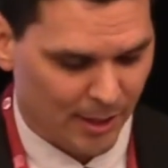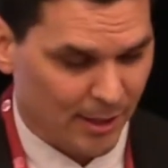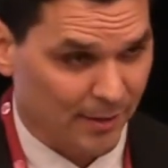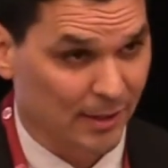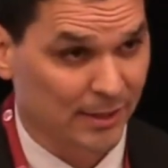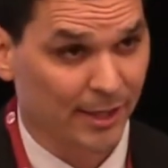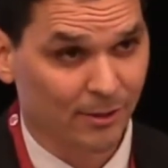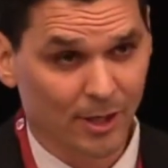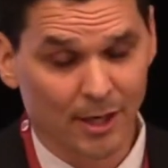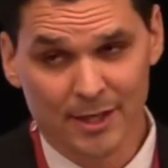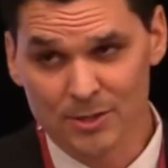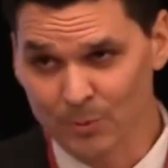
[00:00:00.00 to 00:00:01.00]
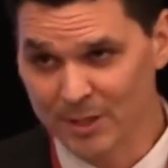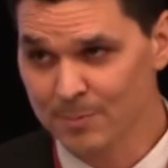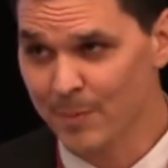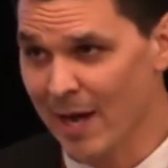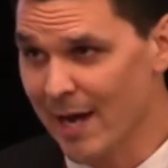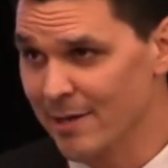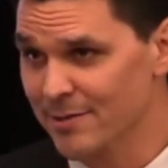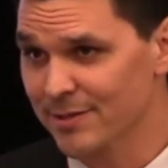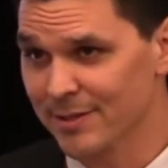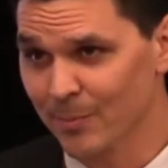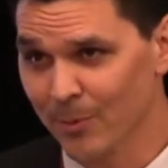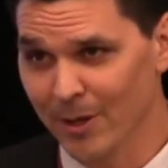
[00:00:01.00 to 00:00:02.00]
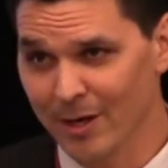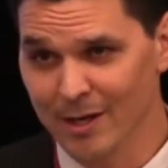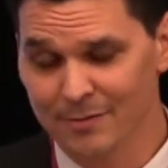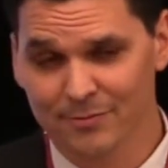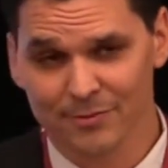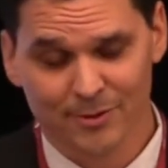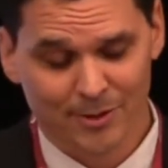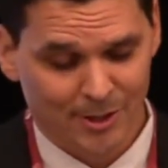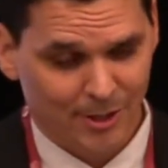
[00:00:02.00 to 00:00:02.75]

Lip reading: And then later on, as weeks passed in the playoffs,